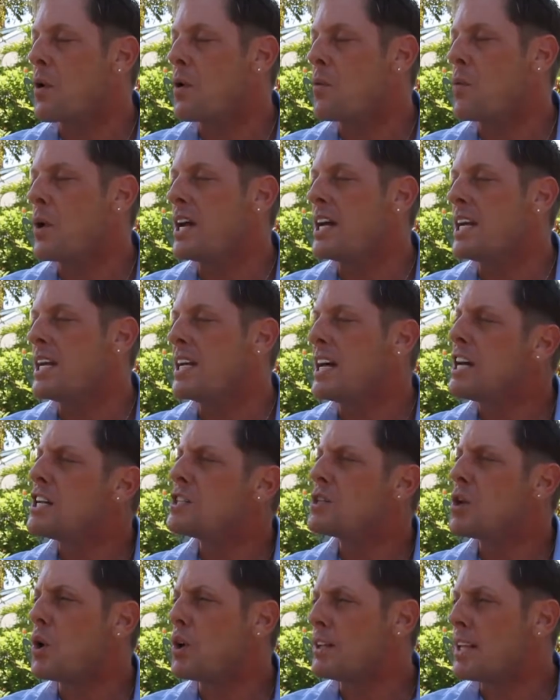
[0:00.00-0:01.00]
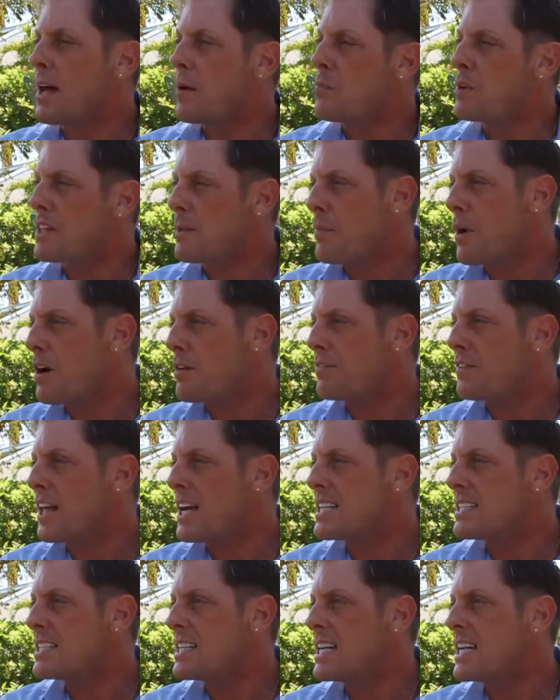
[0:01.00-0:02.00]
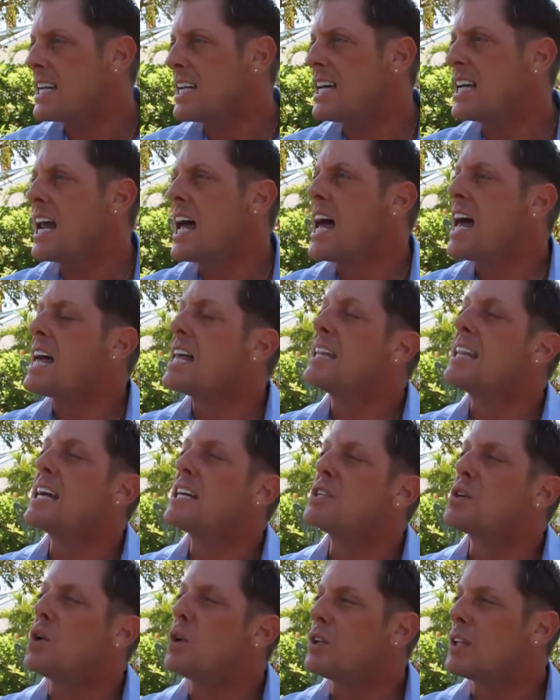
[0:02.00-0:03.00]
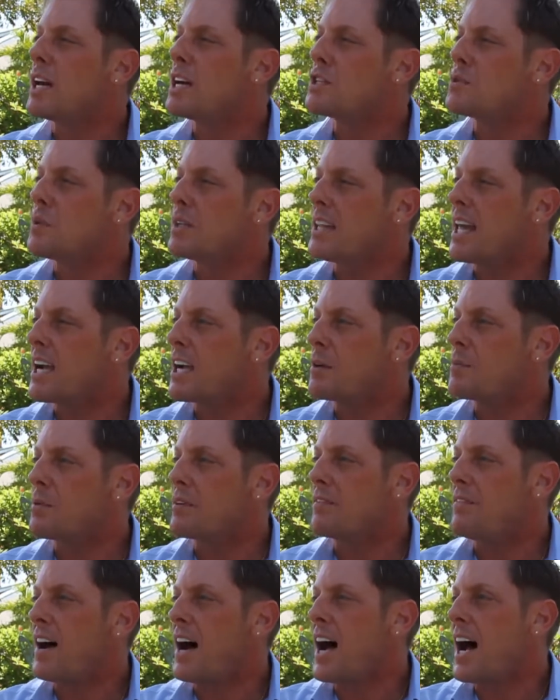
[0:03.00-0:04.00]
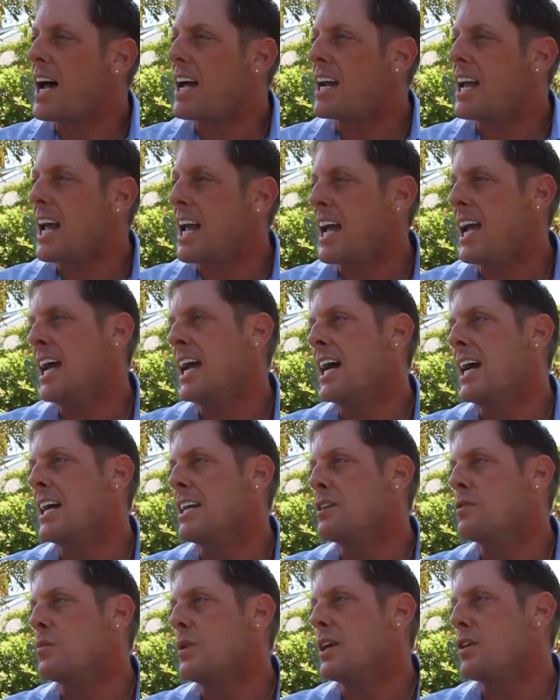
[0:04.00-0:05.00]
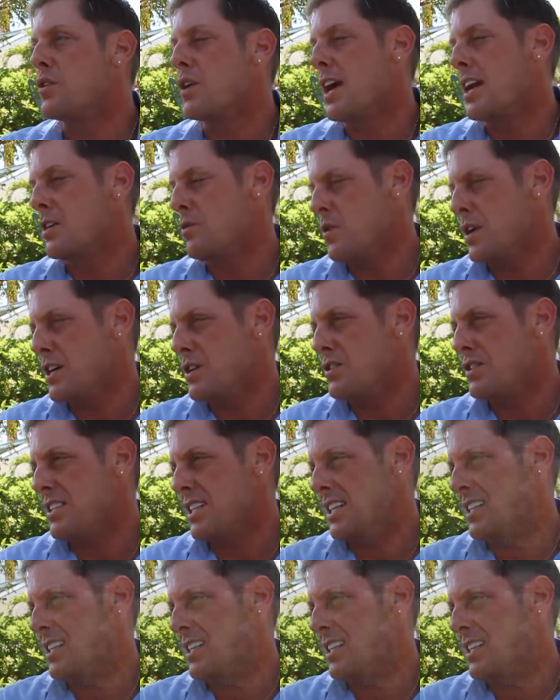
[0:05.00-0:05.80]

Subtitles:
and we told them what the butterflies needed, they told us what they could provide, and we created what you see